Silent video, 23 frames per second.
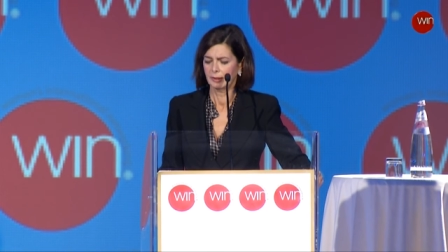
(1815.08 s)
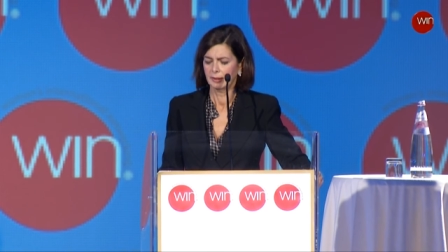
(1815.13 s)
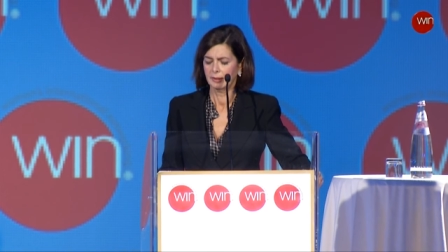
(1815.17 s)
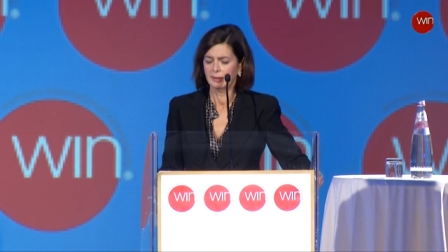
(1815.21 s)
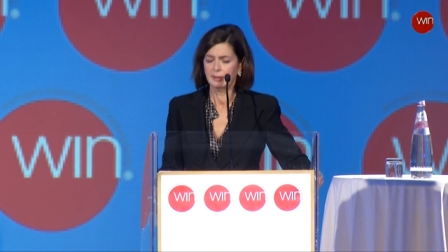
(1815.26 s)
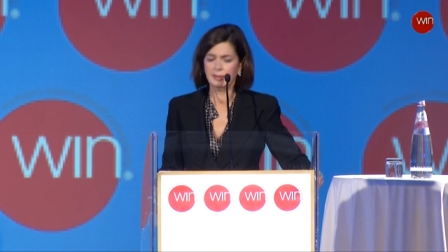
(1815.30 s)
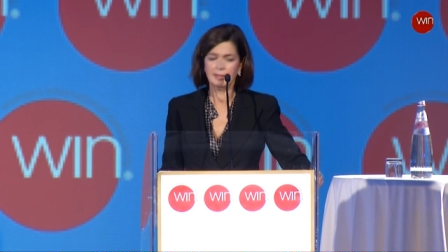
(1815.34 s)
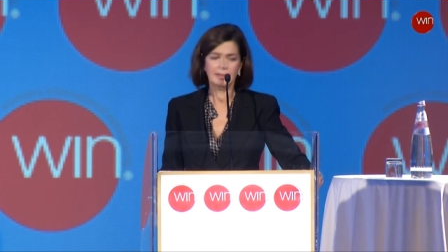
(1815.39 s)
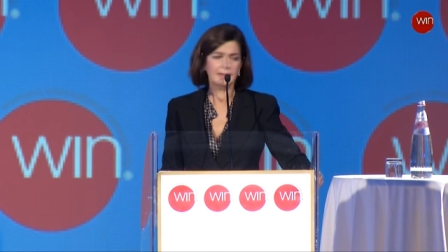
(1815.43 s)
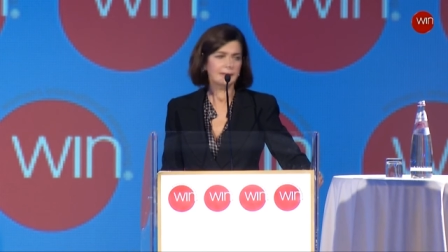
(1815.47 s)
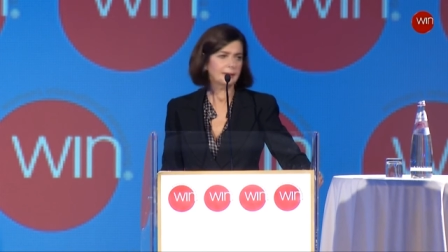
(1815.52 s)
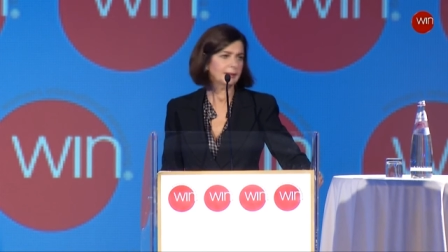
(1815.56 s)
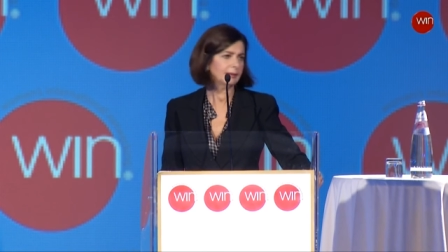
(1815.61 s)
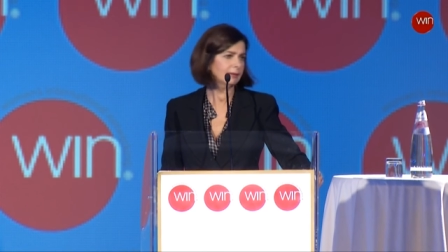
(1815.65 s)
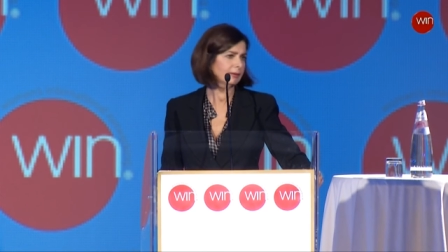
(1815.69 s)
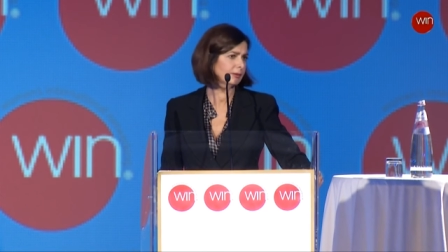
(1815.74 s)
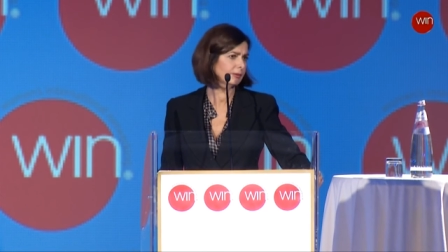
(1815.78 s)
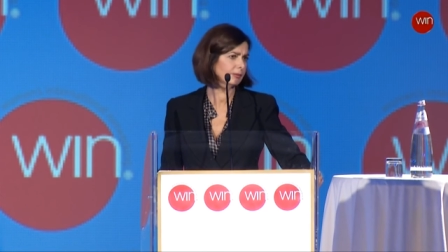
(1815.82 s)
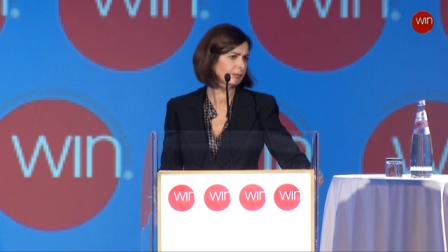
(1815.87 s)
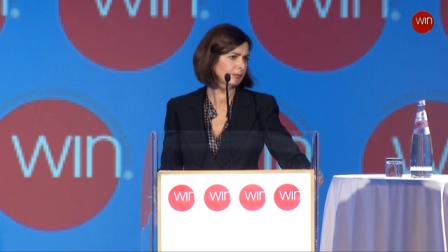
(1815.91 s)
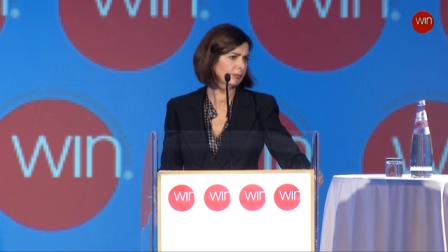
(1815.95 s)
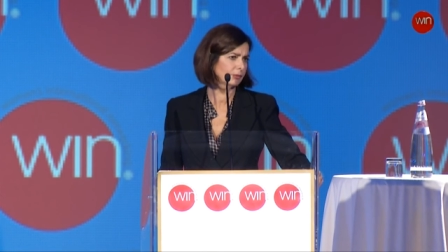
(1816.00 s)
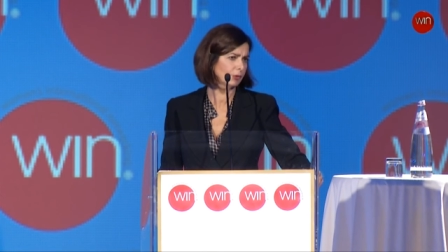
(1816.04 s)
They
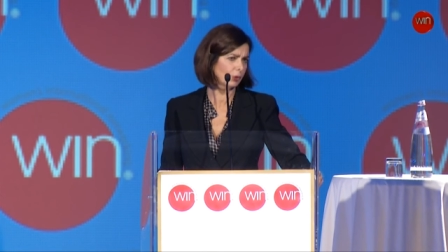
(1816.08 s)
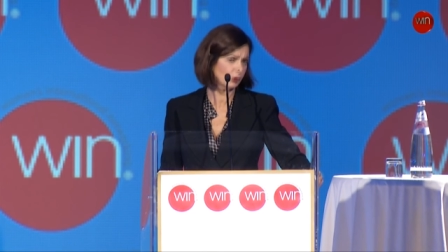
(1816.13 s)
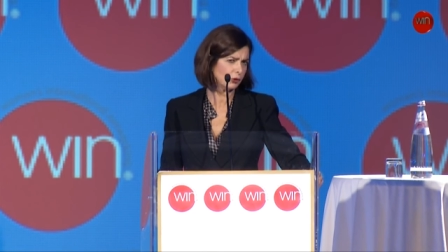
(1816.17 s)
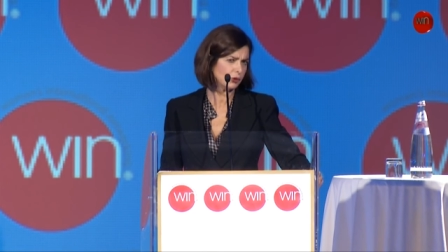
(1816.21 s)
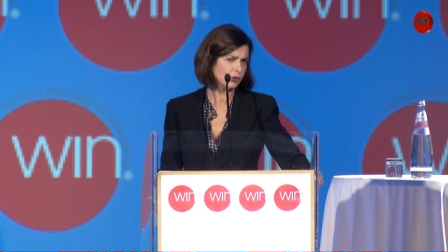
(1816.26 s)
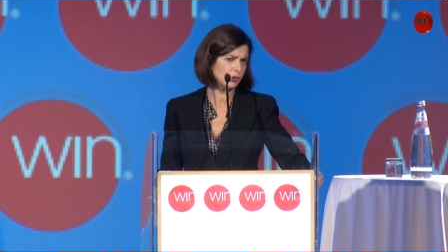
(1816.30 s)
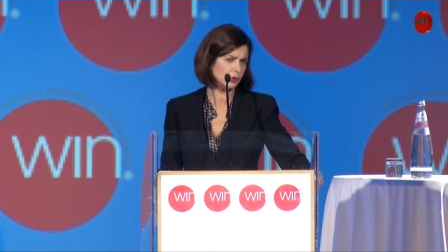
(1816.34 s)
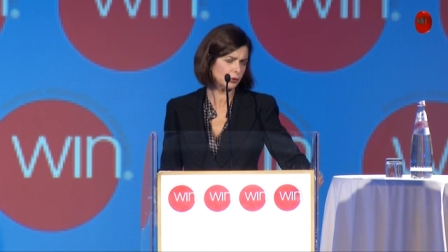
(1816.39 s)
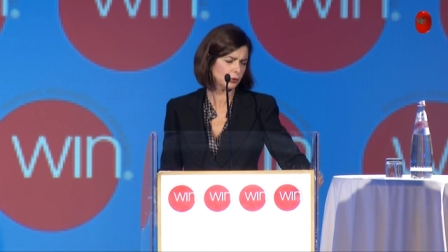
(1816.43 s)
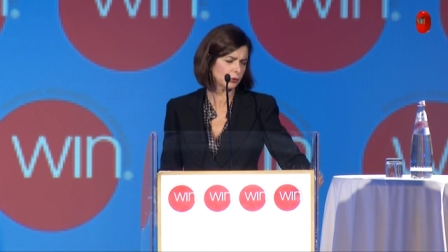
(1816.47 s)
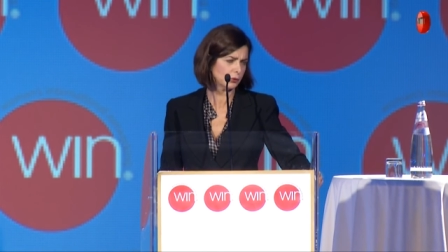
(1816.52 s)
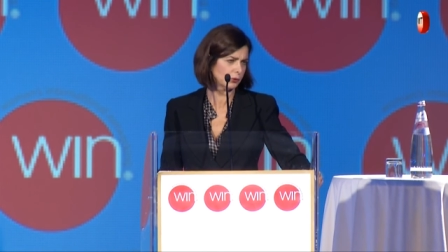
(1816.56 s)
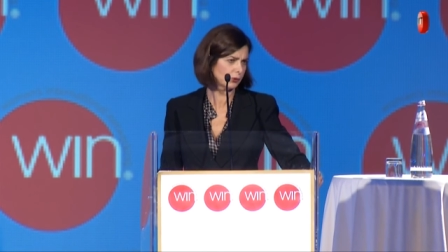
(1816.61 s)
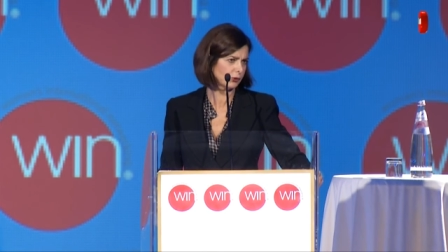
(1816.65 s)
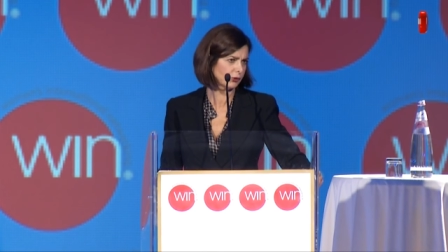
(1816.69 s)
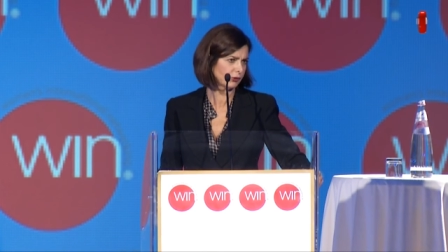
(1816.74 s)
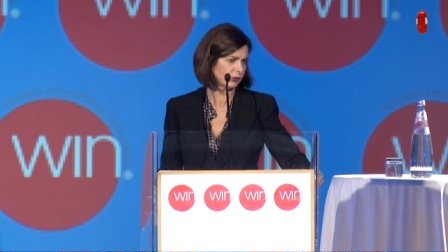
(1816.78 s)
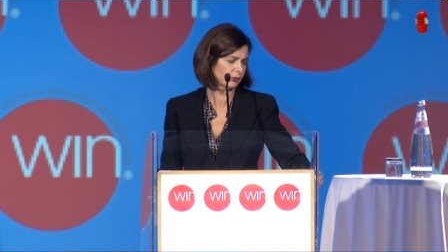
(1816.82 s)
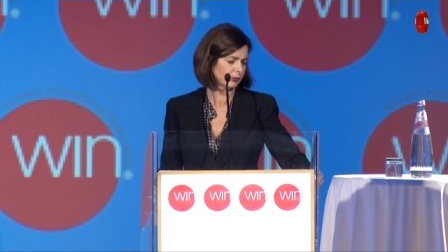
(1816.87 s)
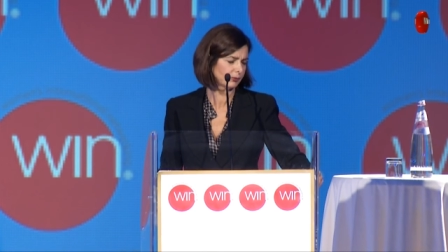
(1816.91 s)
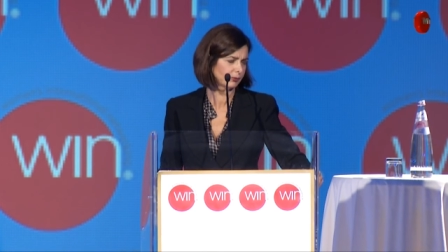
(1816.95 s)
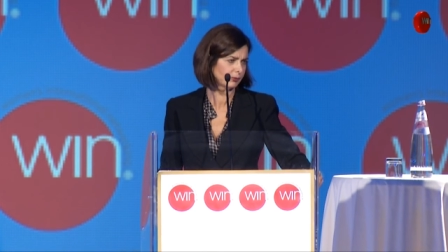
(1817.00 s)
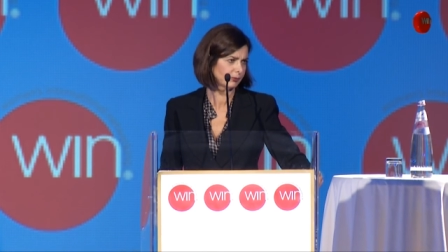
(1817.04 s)
don't
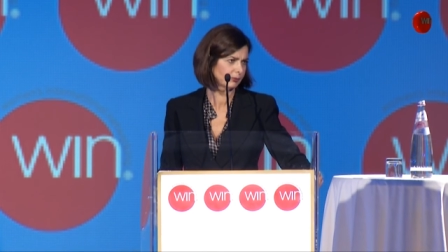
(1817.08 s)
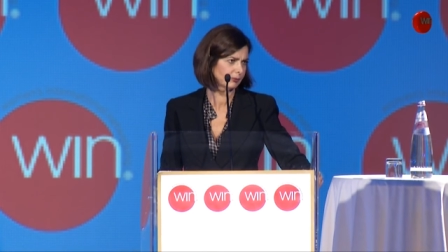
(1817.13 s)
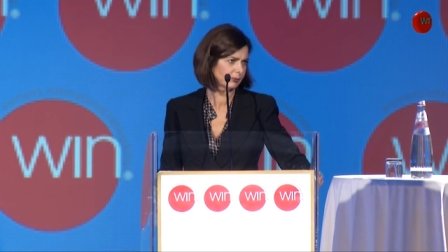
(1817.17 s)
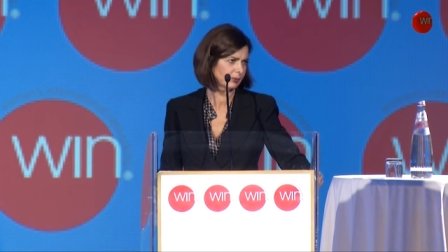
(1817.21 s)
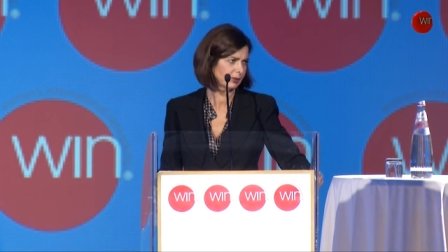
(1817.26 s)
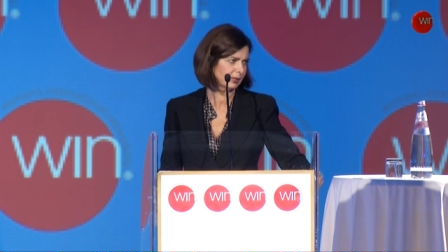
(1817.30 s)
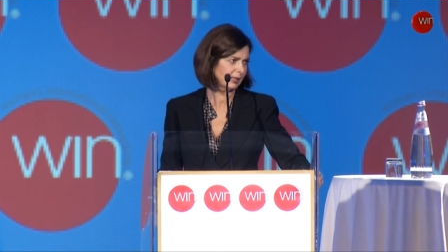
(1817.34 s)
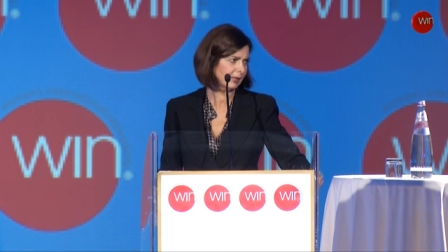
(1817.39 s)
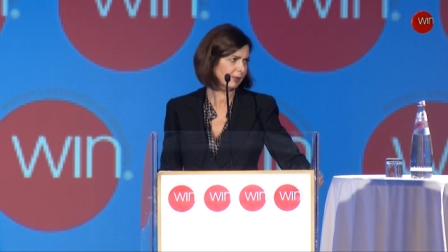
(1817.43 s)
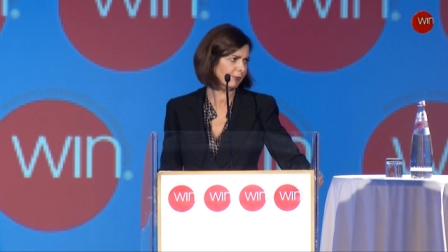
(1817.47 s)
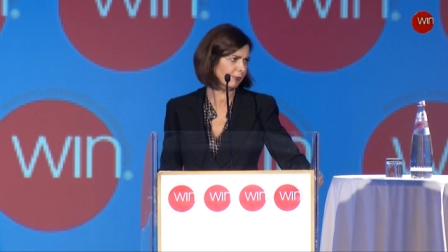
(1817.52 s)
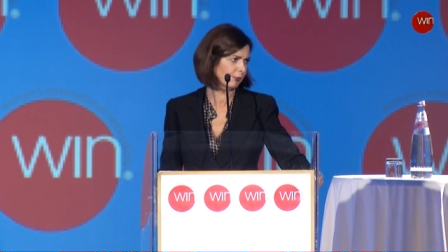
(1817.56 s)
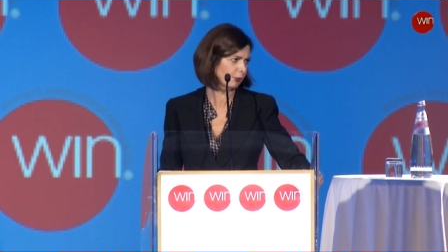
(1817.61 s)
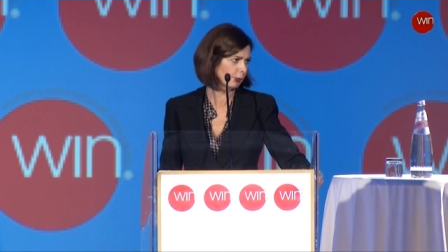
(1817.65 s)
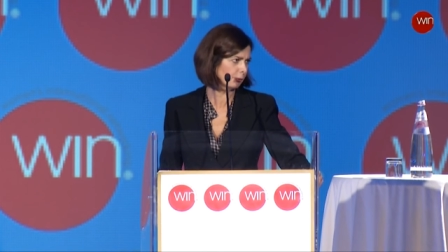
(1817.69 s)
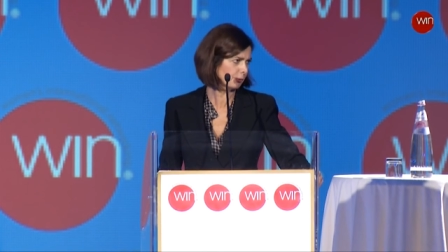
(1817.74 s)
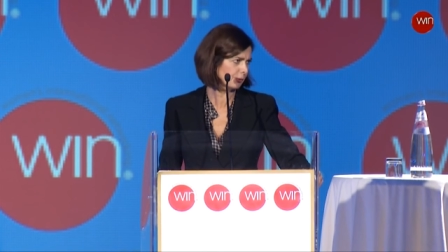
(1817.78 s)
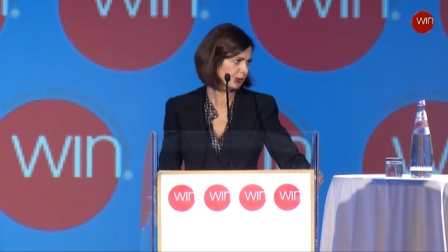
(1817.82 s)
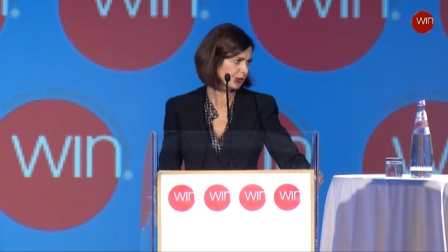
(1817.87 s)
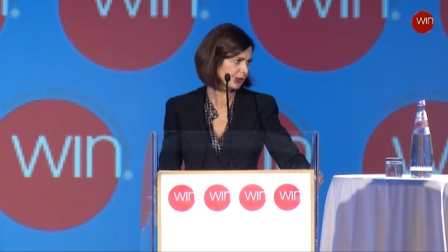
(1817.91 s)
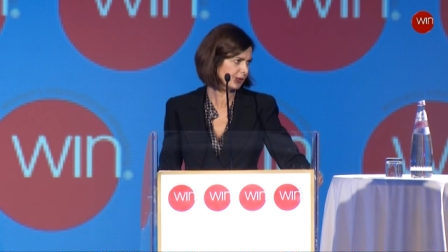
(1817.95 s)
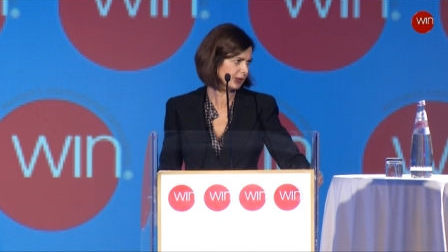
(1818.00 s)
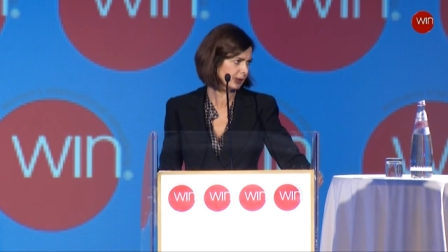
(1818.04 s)
choose. They are
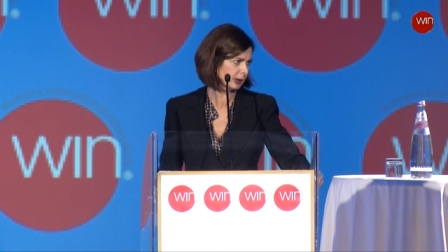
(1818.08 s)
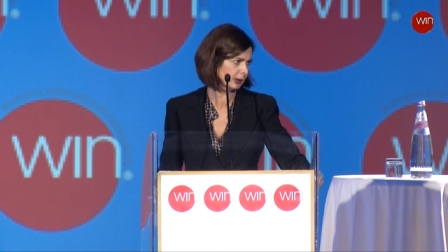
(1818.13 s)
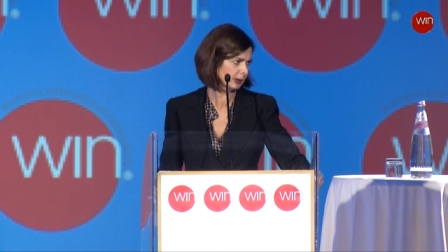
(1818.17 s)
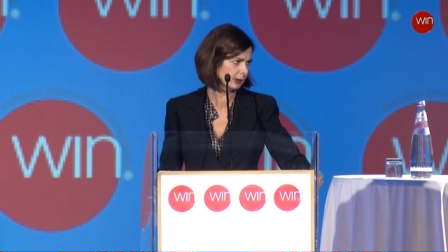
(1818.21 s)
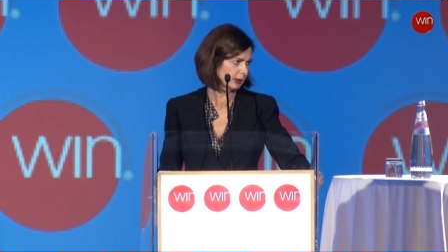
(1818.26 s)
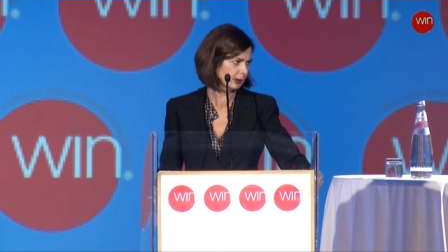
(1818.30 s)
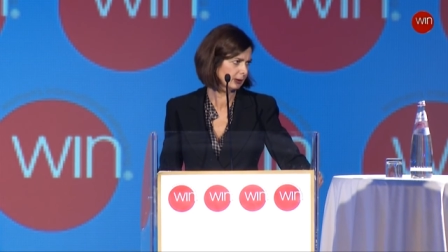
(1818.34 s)
forced.